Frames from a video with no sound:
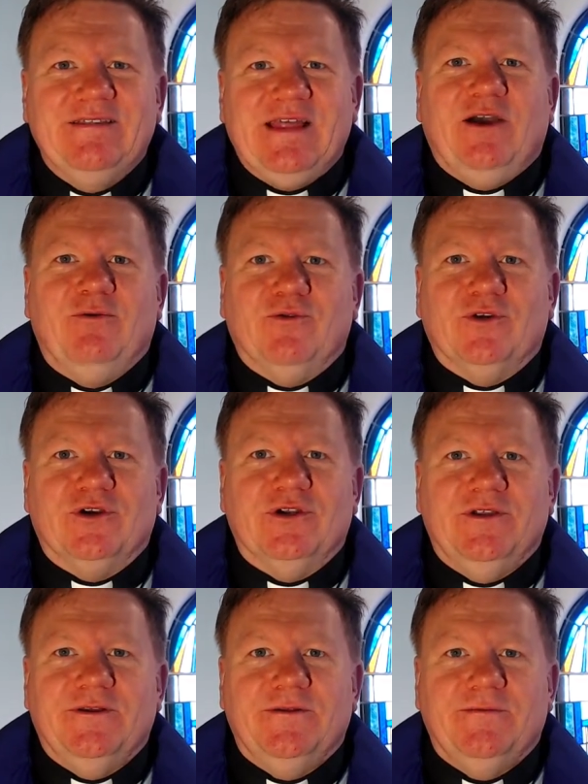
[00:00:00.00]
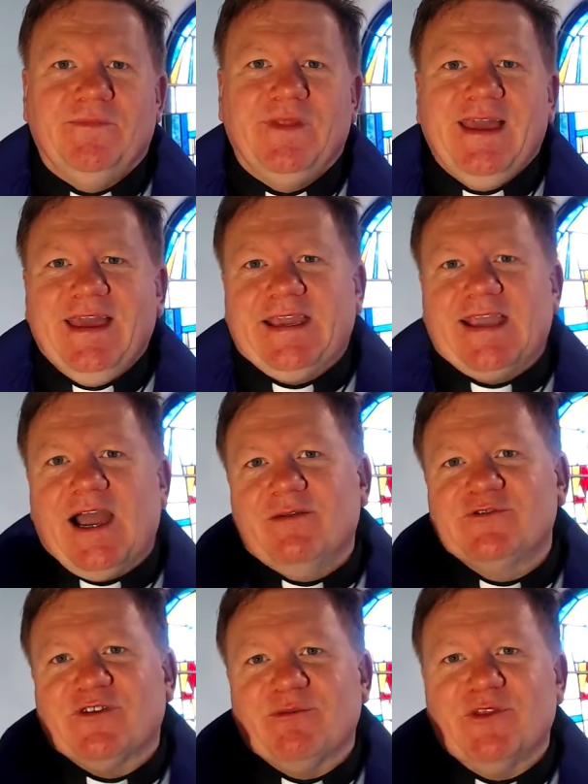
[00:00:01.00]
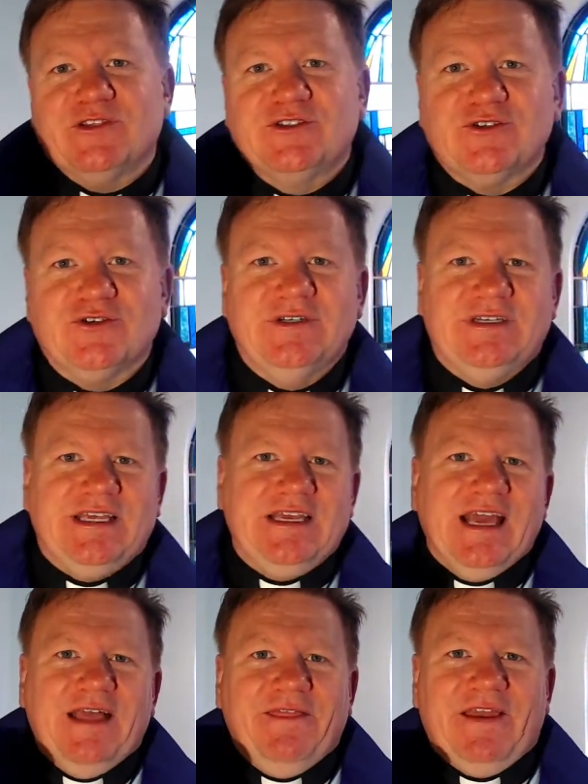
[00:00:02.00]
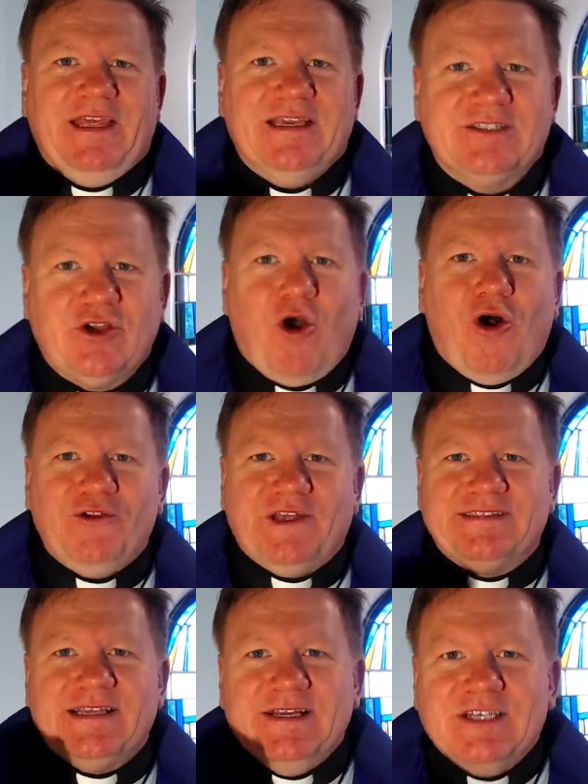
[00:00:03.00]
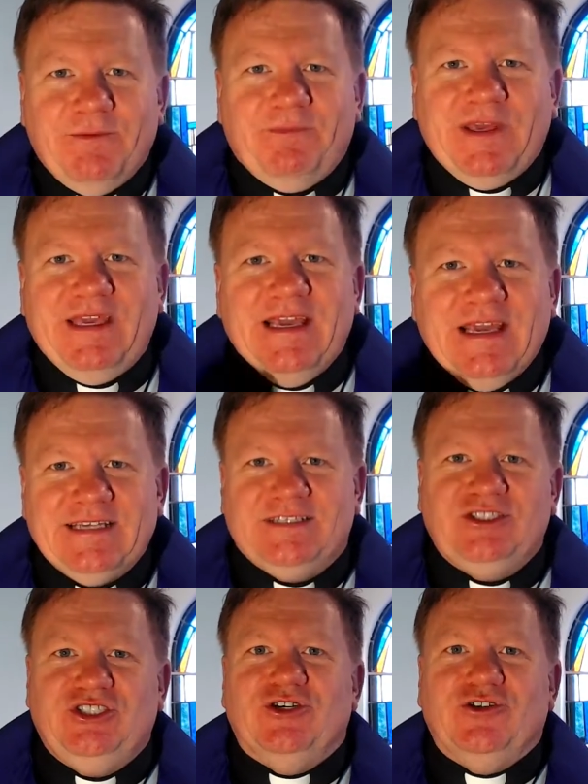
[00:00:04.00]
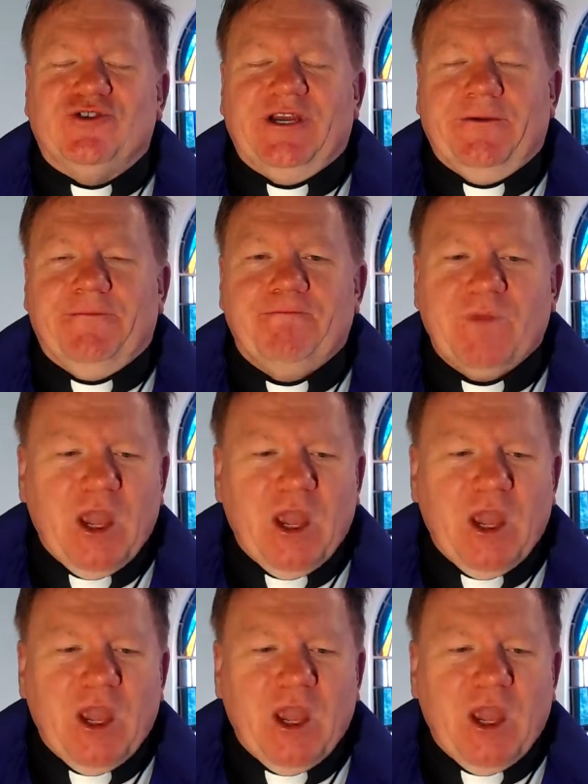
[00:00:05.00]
that word. It comes from the certainty that He has called us to be His children,